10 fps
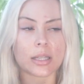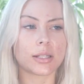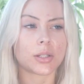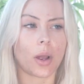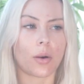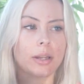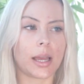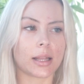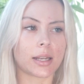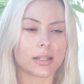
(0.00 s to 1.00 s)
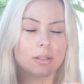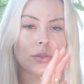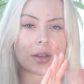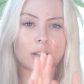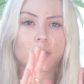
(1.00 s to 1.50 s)
into our reality. So
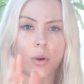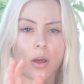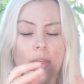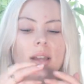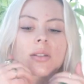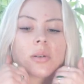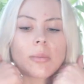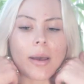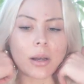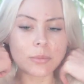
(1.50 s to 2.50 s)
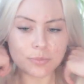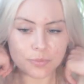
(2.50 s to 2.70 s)
this is what that's all about.